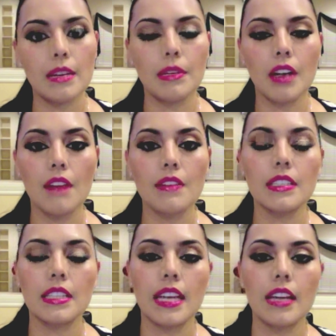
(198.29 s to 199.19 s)
I mean,
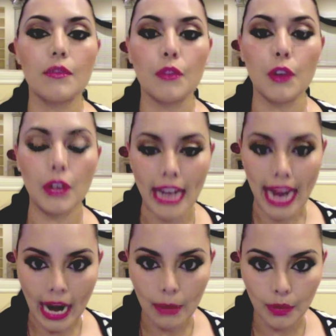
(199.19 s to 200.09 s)
obviously for
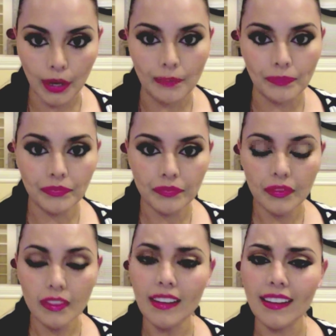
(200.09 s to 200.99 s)
camera
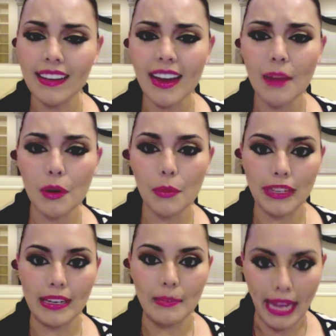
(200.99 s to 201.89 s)

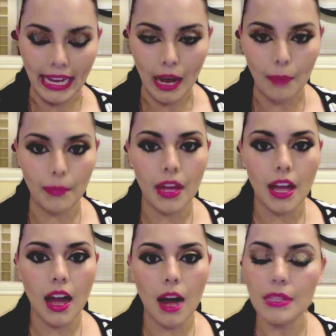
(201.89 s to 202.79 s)
ready makeup.
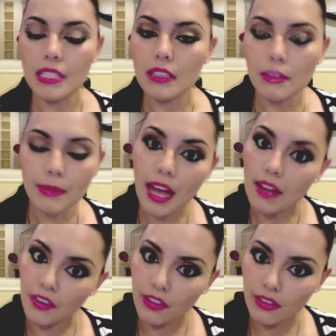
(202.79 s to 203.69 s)
It's a little bit
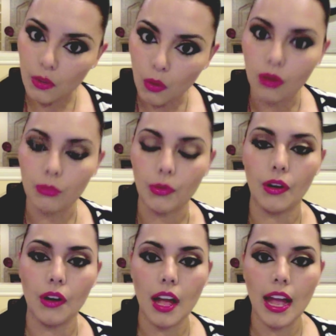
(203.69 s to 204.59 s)
heavier than
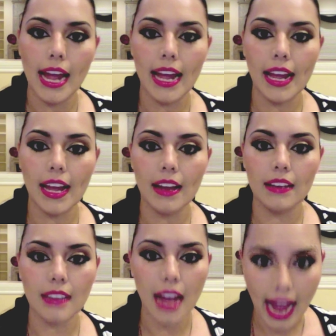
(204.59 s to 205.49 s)
normal,
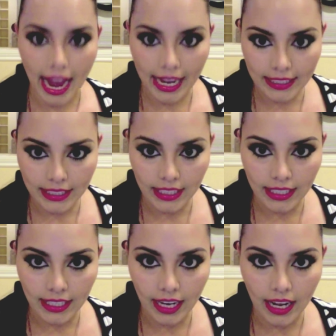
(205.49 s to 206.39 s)
and I
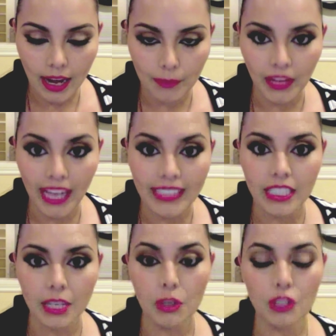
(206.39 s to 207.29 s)
did a
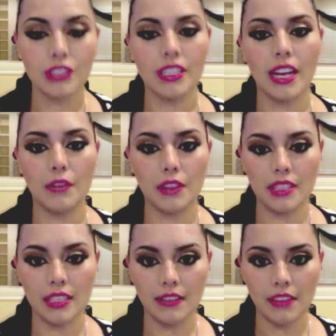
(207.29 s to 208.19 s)
commercial today for the
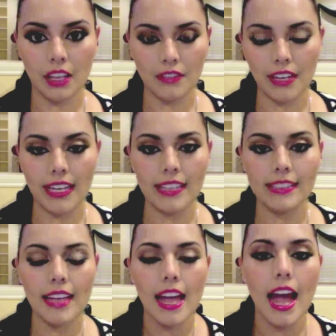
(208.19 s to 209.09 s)
city of Las Vegas,
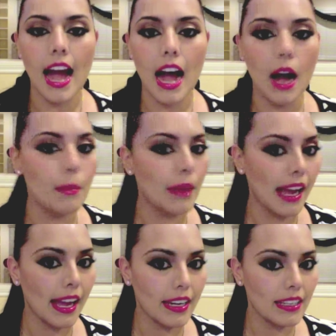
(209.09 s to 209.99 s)

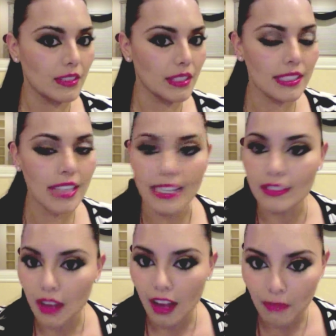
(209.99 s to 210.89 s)
and as you can see, I
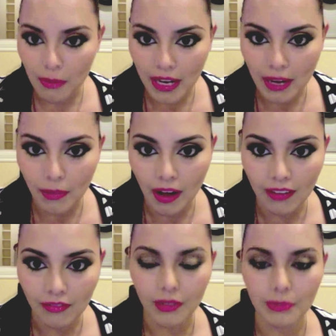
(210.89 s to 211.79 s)
still have my makeup
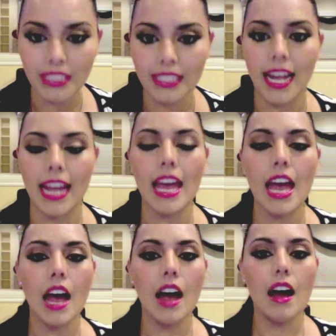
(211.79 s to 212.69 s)
on from today.
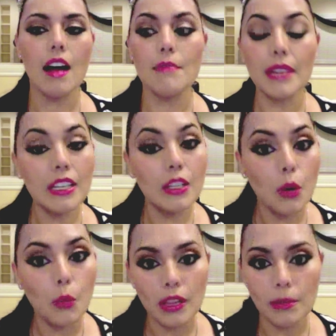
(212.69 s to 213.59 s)
But you know,
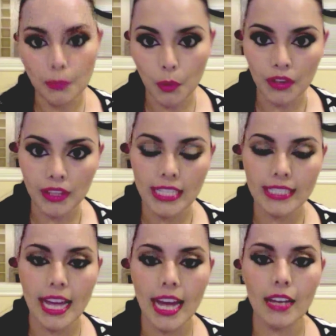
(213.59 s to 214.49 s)
one of the important things
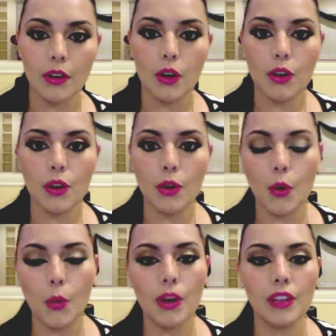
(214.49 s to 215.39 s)
that
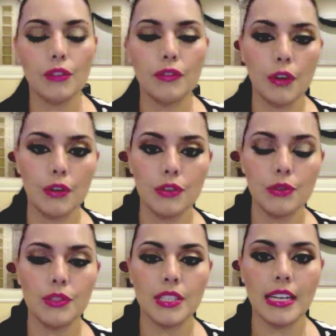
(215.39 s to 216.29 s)
going through photo
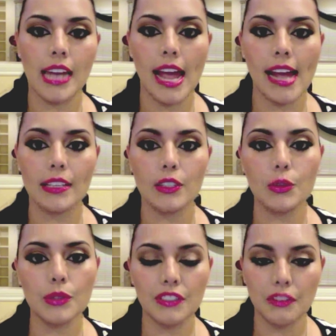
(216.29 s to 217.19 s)
shoots and
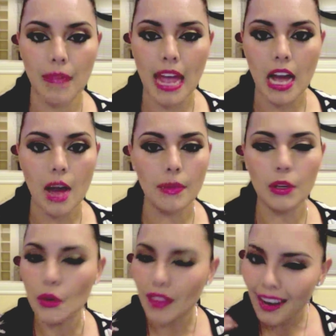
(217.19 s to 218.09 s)
doing different makeup, you
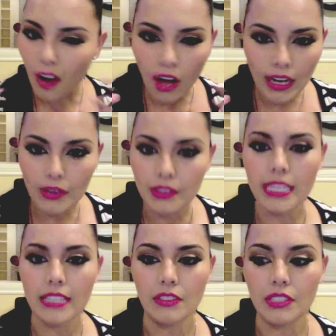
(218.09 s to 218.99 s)
know, that all
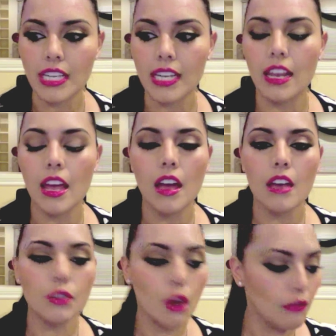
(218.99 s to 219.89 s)
irritates your skin.
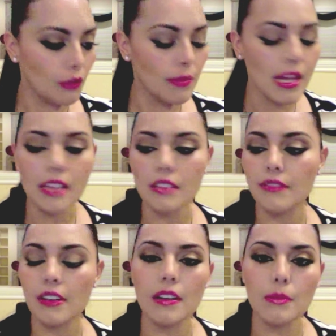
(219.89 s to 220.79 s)
So for me, it's
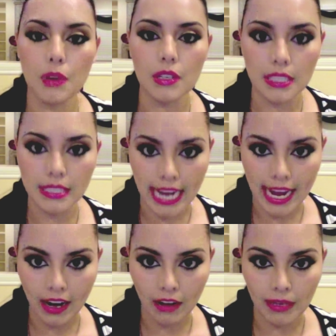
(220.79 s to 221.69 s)
very important to
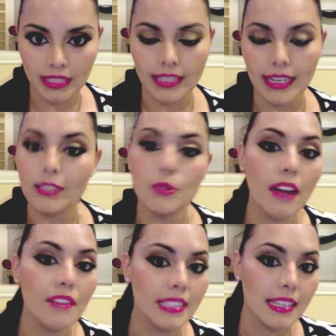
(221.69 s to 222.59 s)
take care of my skin. I do
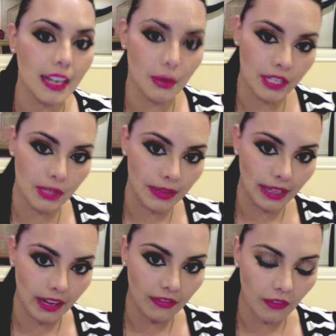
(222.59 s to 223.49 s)
have a skincare regimen
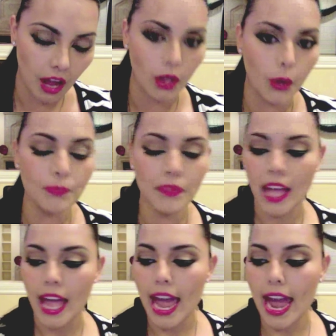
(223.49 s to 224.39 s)
that I follow,
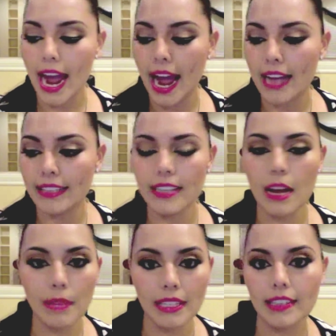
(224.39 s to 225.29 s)
and
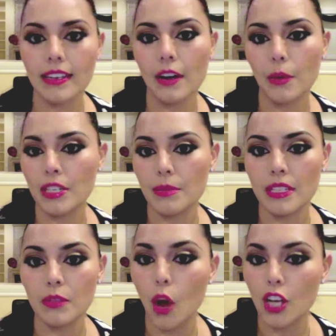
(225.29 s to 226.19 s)
that skincare regimen
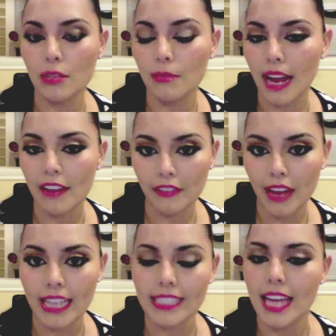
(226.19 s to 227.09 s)
is washing my
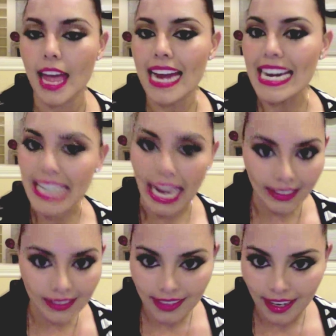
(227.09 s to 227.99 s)
face night
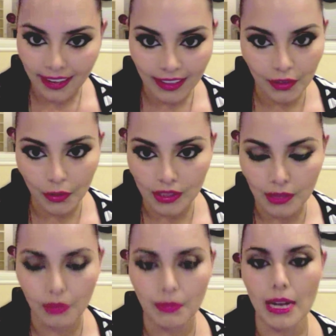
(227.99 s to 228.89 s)
and day. I never go to
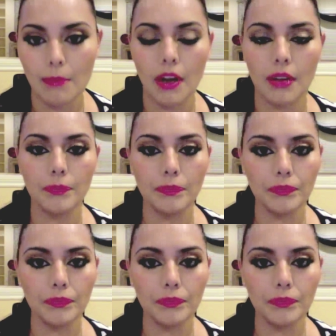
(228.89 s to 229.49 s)
sleep with makeup on.